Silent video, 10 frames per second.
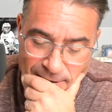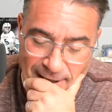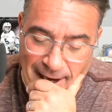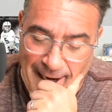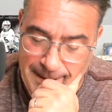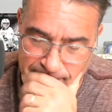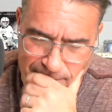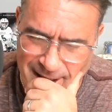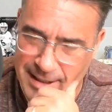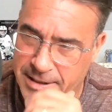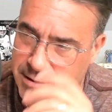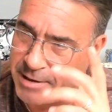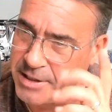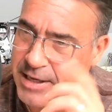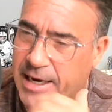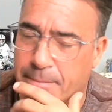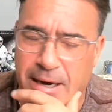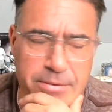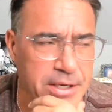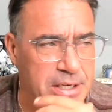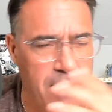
again, let's think about this.